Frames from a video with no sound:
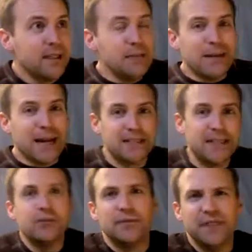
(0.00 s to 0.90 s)
Emacs
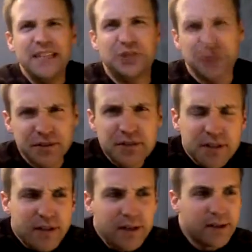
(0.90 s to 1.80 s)

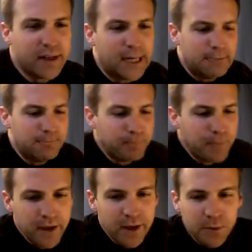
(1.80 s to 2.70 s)
derivations,
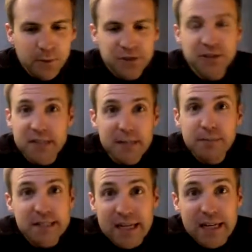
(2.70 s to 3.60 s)
which could
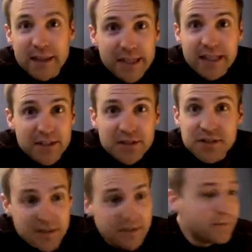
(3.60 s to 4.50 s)
simply say that it
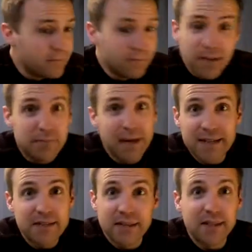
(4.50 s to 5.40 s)
is the
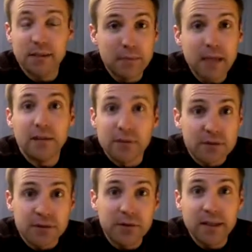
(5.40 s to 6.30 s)
best it can be, and
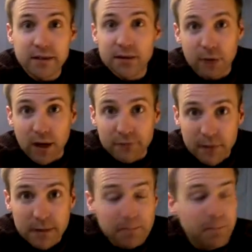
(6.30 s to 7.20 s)
there's no need to derive
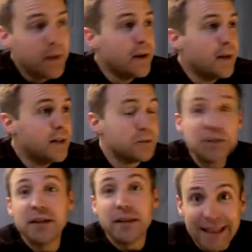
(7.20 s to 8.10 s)
from it. So we're
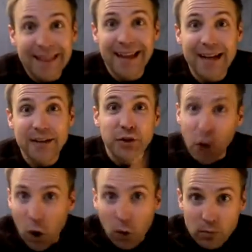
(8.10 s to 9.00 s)
just going to let that
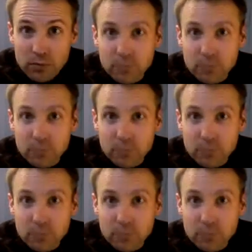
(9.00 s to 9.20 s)
go.